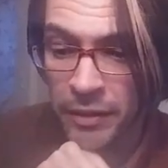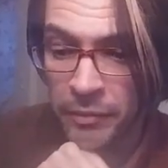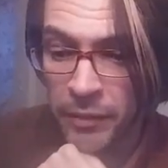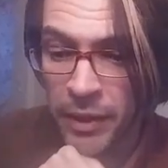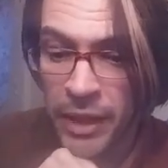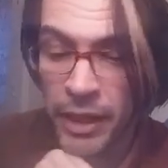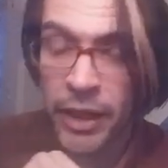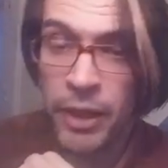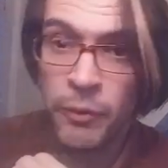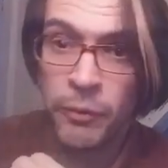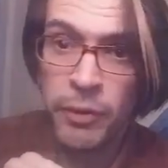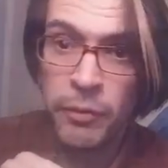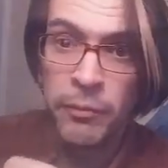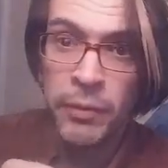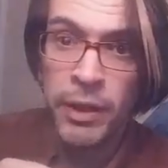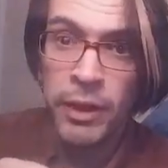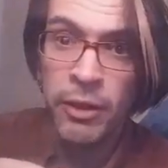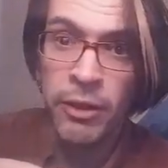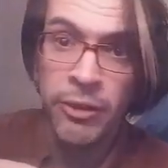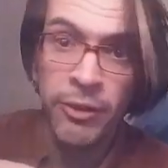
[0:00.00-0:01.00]
hanging with
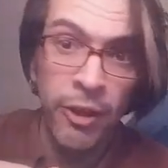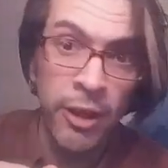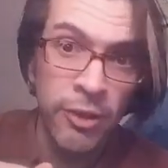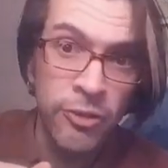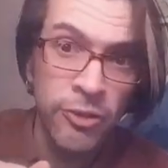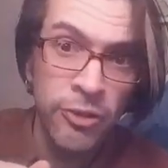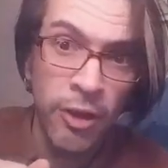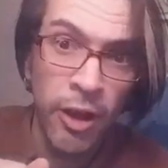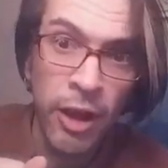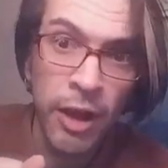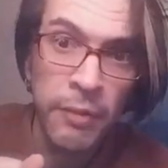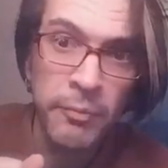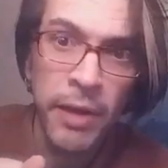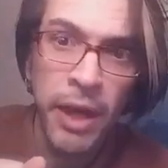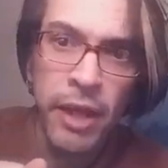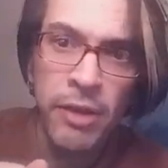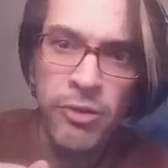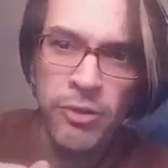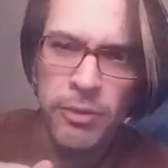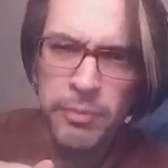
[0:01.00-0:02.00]
me. Thoughts,
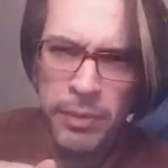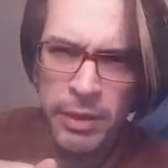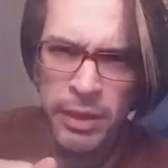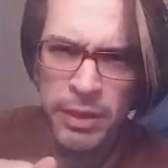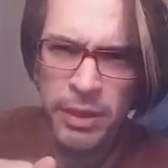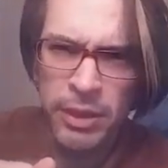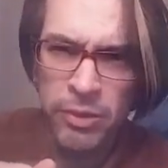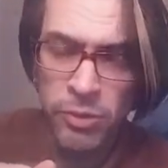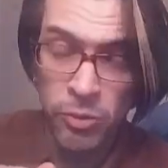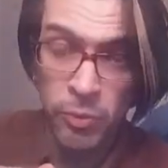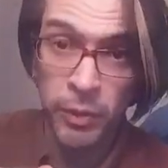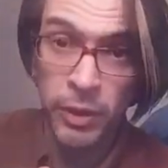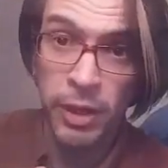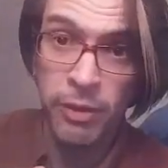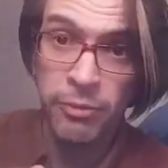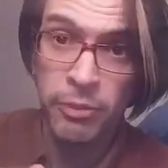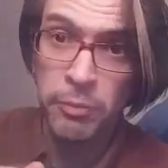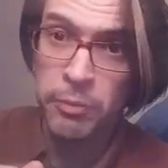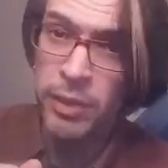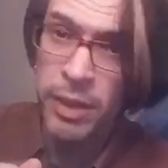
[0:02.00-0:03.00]
comments, opinions,
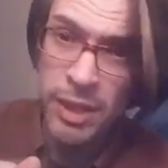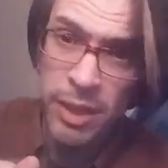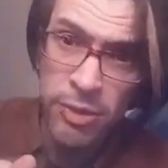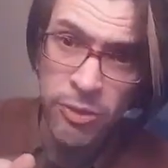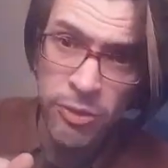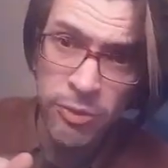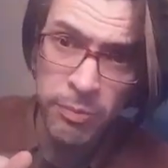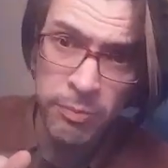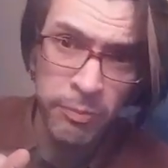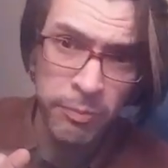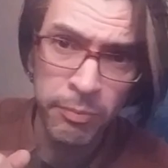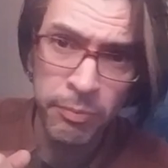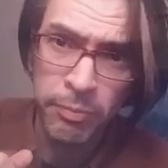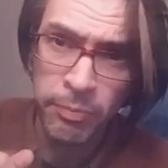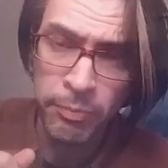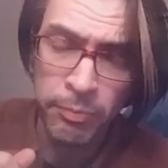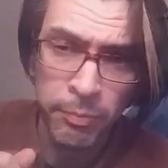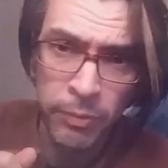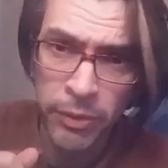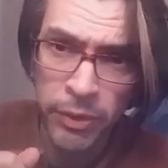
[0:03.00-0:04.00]
whatever, please
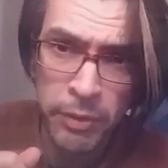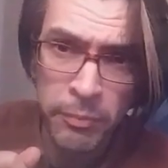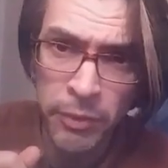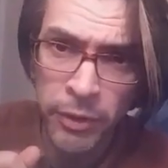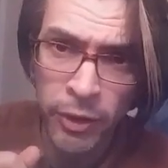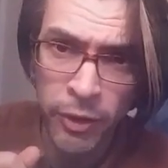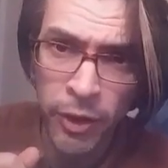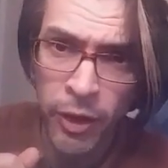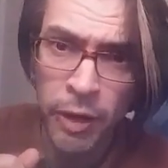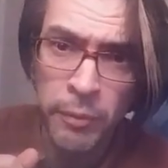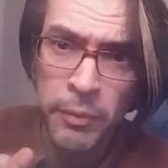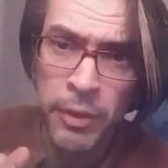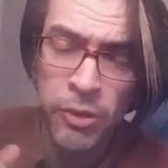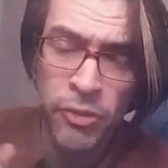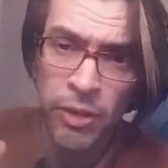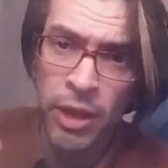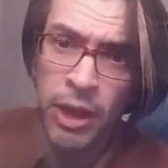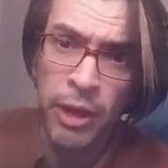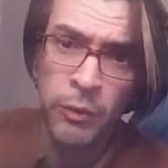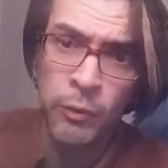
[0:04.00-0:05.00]
put them in the
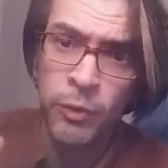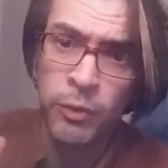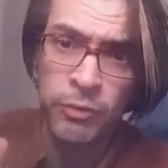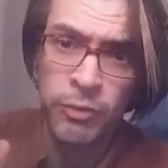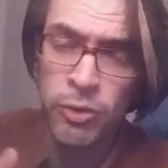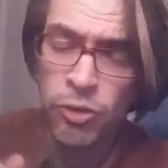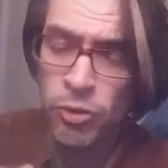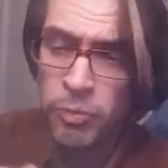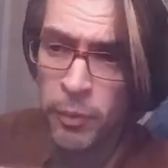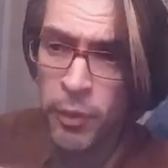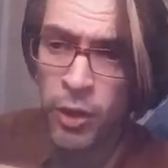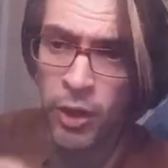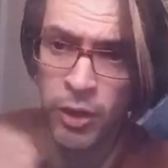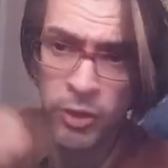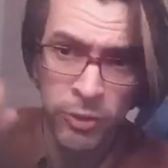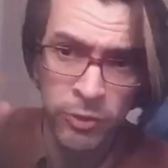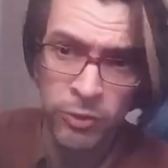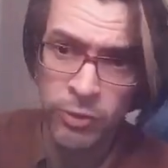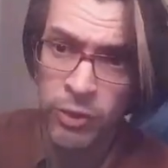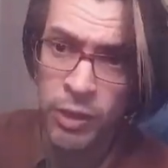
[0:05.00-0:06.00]
comments. I will
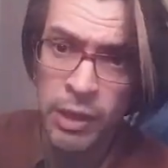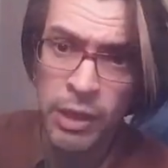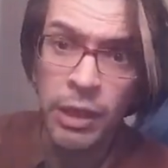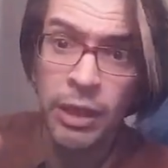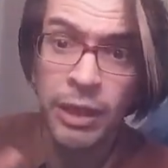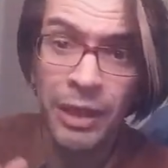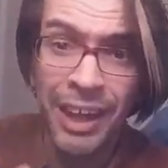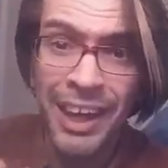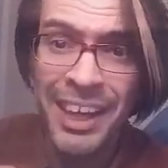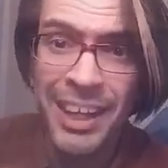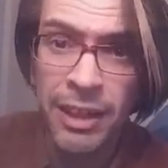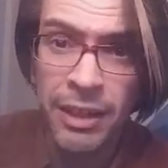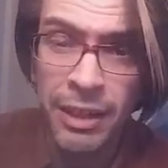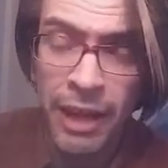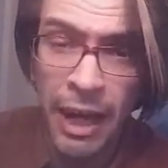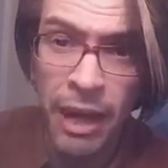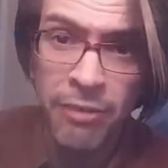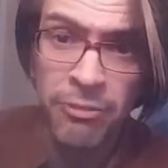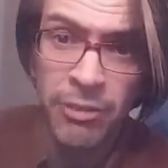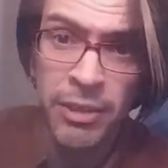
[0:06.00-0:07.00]
respond or like
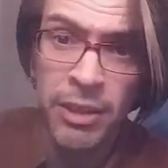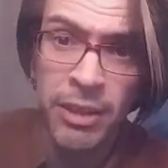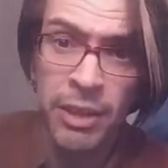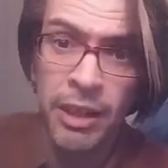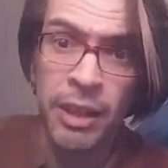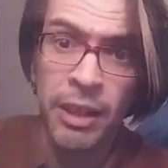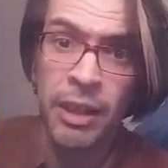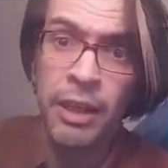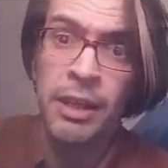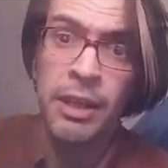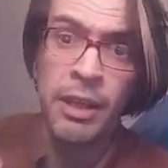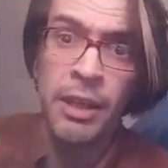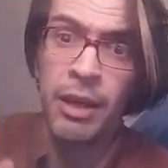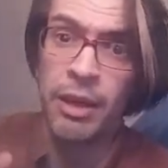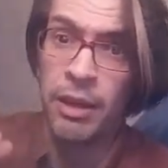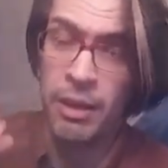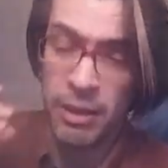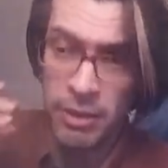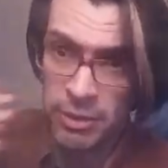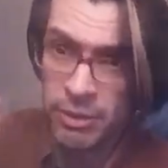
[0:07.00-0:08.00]
everything.
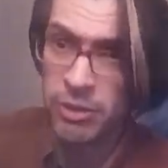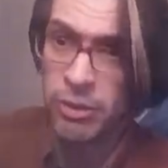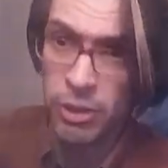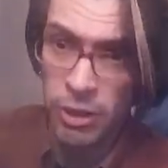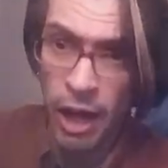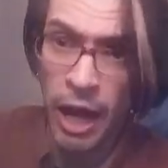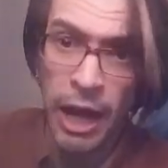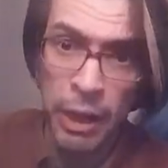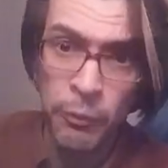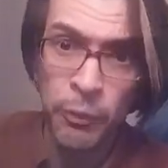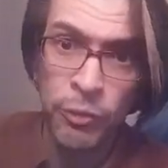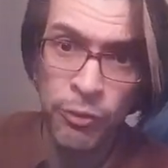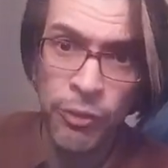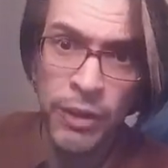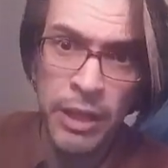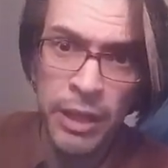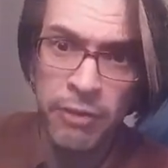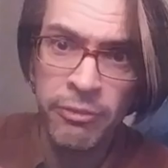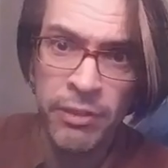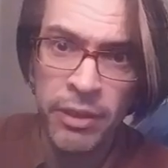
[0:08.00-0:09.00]
I will
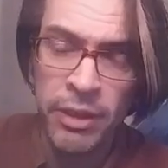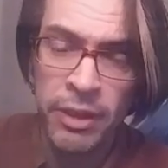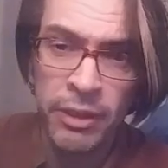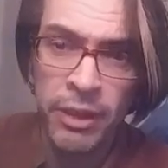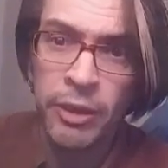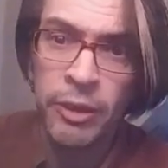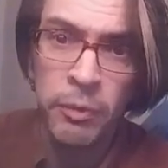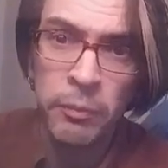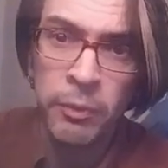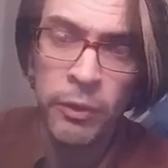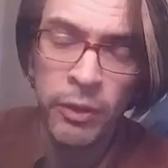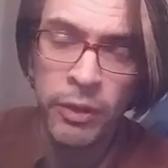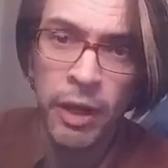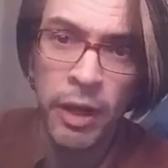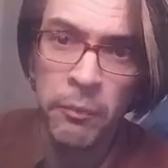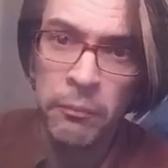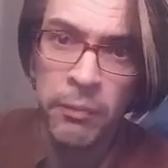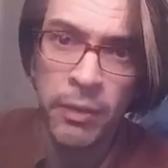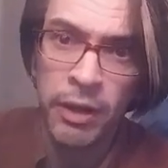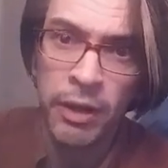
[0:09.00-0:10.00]
read everything that you put up